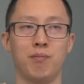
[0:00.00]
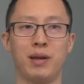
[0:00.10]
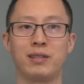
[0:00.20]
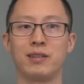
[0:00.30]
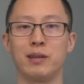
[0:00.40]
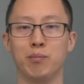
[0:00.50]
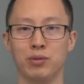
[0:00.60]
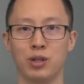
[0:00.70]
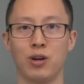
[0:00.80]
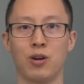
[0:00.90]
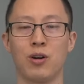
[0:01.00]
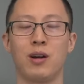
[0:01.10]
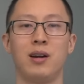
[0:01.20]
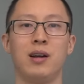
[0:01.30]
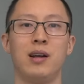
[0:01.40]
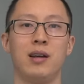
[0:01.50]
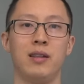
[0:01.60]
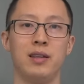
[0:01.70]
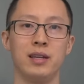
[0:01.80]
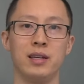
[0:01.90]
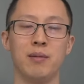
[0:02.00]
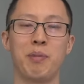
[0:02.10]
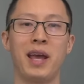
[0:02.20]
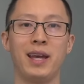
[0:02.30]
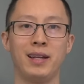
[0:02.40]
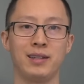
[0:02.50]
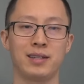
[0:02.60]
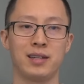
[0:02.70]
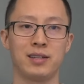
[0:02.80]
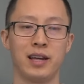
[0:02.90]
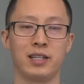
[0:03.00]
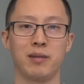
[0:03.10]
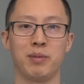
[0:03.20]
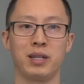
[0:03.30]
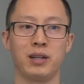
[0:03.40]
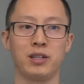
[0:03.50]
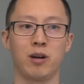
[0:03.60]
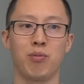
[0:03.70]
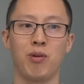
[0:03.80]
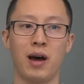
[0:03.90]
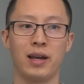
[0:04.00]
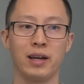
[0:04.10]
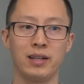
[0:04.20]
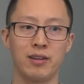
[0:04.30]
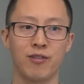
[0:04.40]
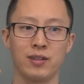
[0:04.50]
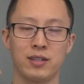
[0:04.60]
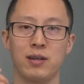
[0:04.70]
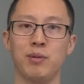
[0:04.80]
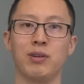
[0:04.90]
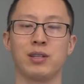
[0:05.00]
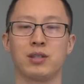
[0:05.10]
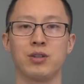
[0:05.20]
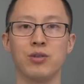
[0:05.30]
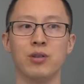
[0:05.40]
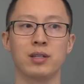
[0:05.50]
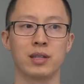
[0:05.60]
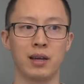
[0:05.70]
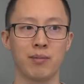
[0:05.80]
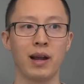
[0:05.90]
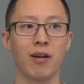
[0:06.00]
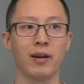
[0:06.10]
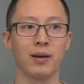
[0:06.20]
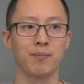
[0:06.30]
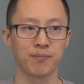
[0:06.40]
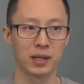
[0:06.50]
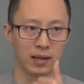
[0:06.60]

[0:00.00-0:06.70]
basically blur the pain sensation because you're applying a different stimulus to the same area.